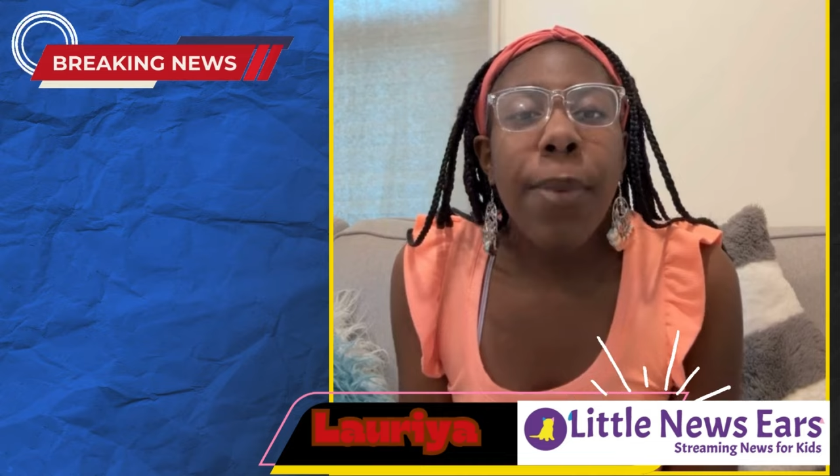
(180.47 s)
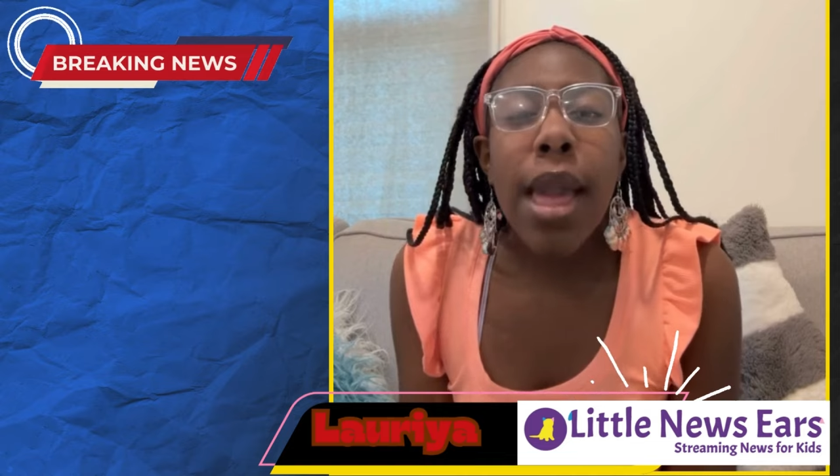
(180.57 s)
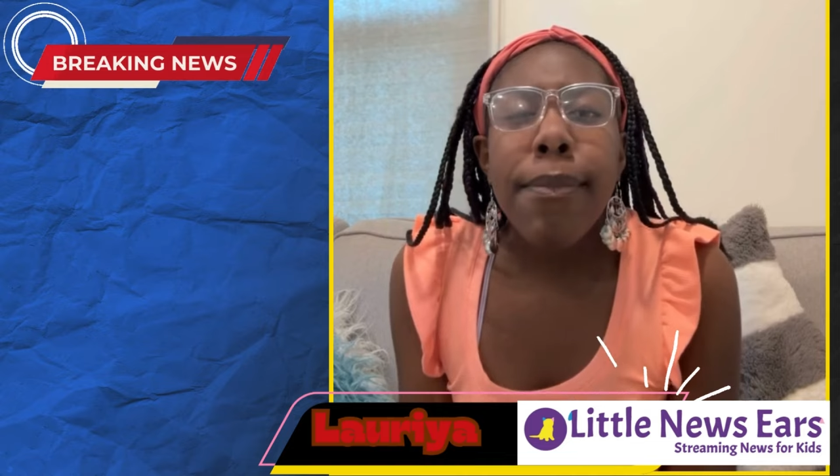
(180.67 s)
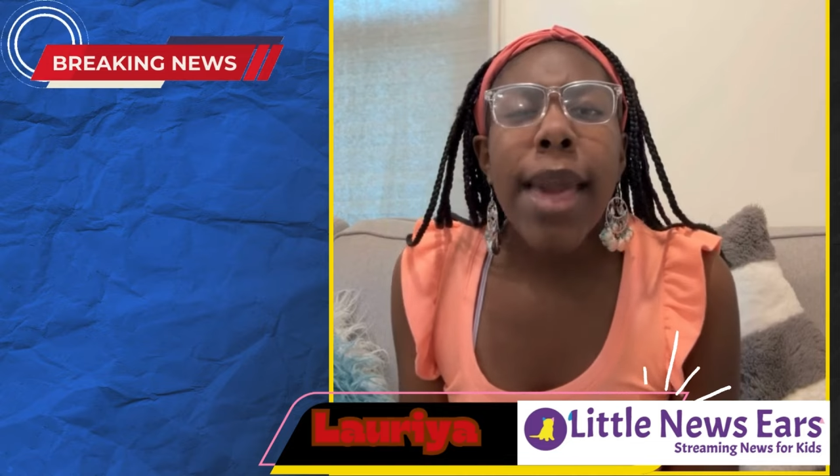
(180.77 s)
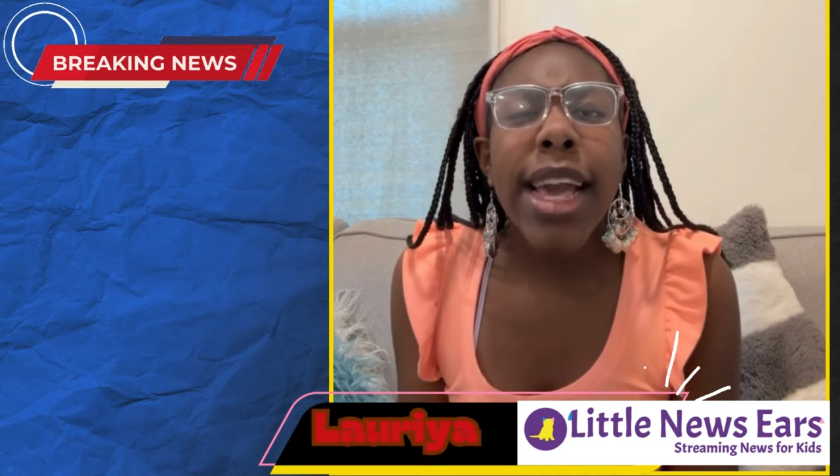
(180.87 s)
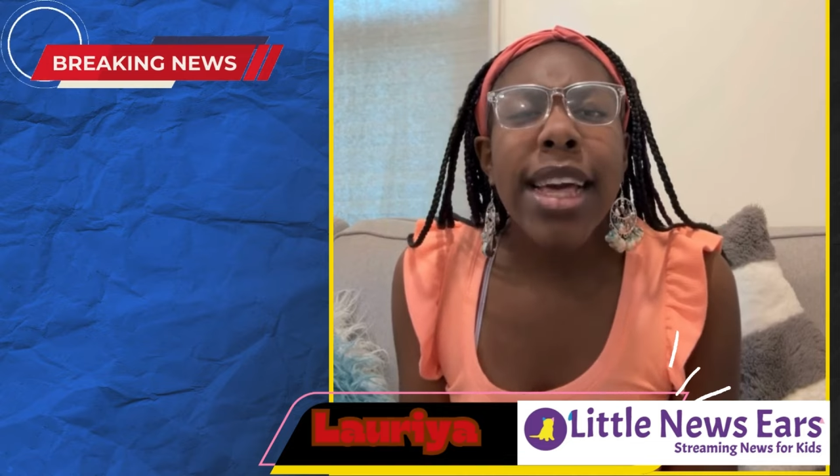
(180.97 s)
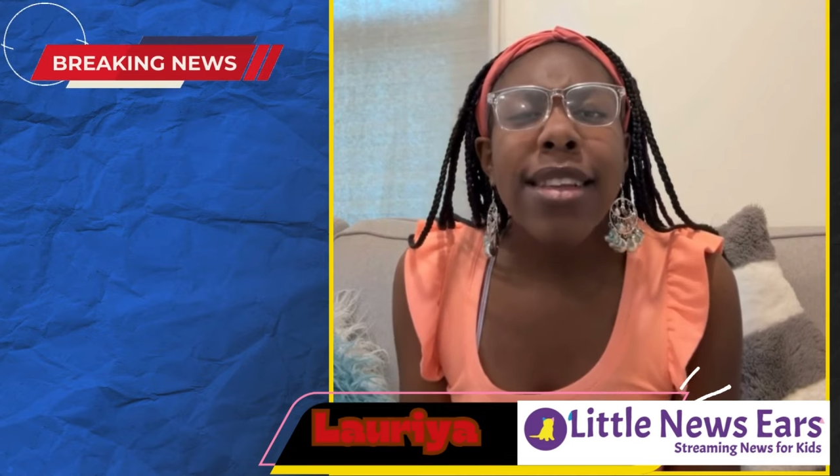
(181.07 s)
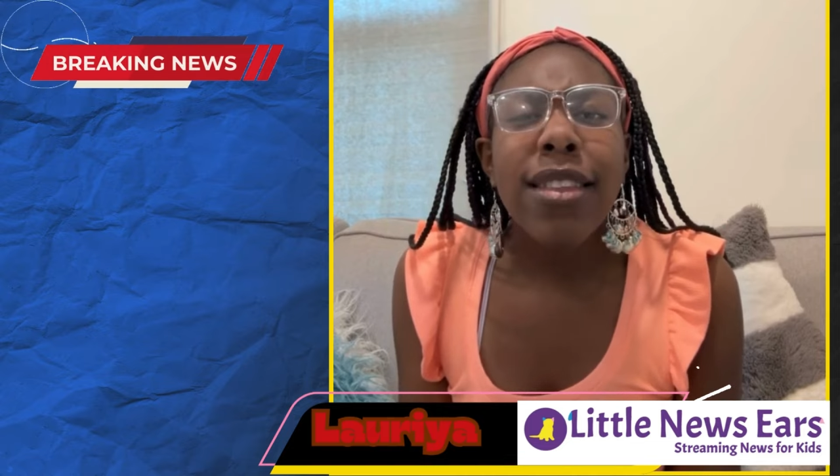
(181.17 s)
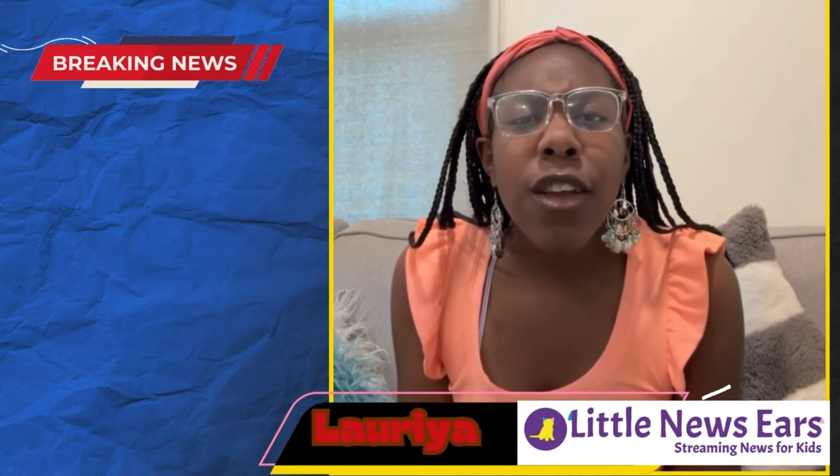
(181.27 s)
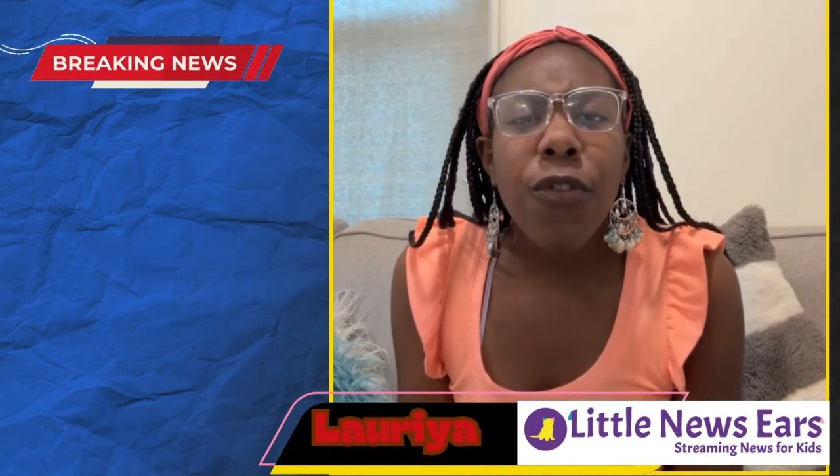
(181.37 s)
and making
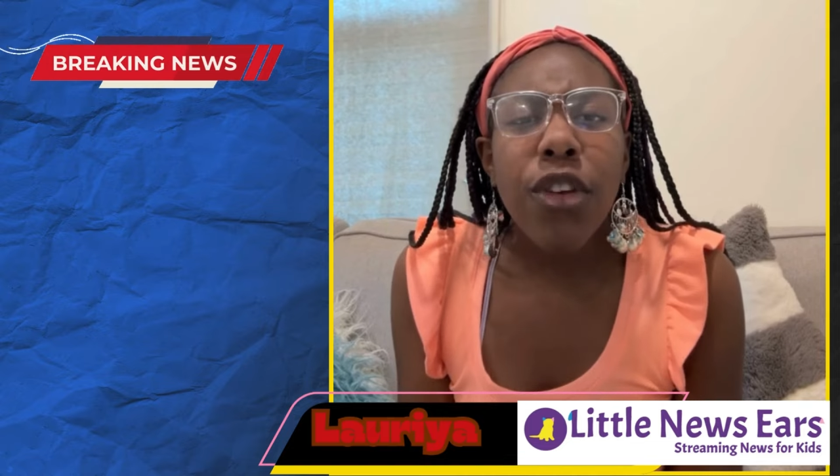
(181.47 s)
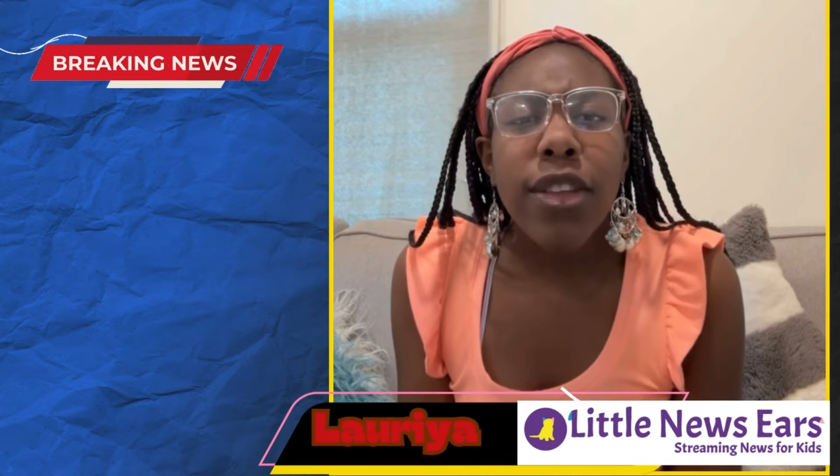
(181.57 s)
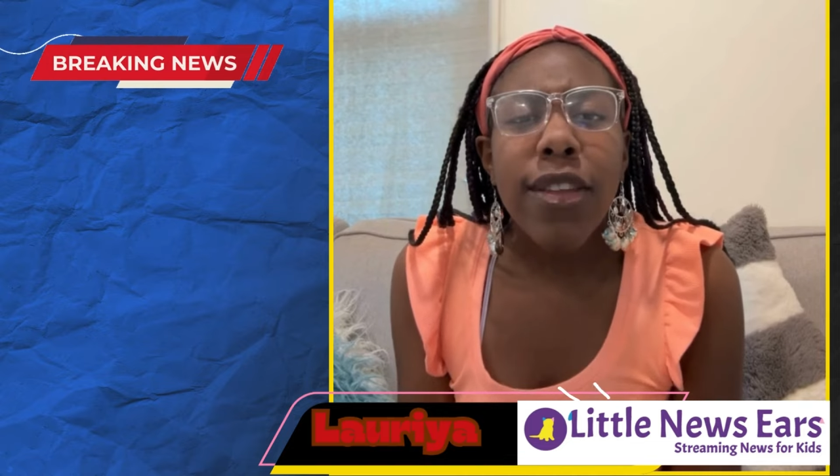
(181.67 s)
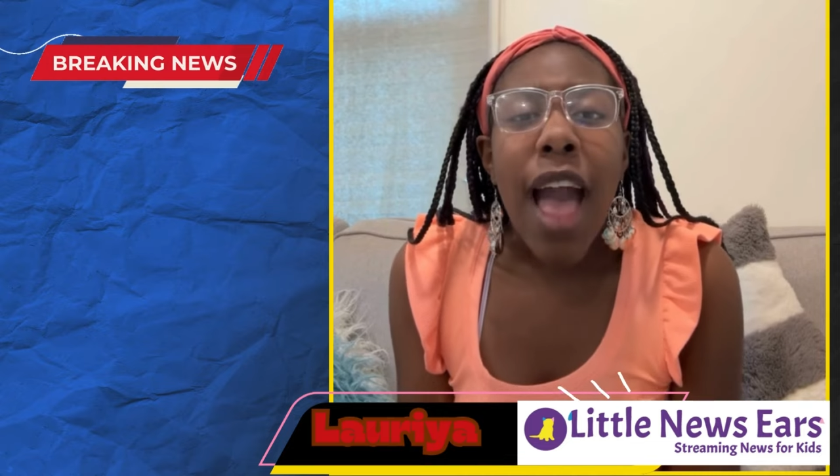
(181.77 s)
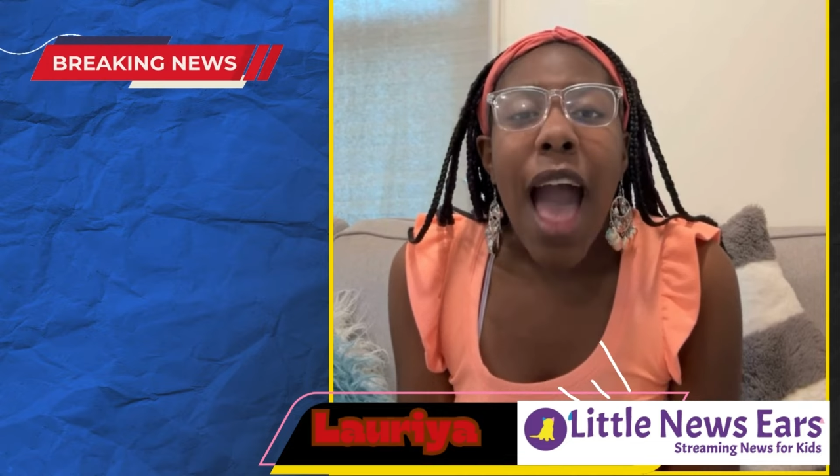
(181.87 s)
a difference,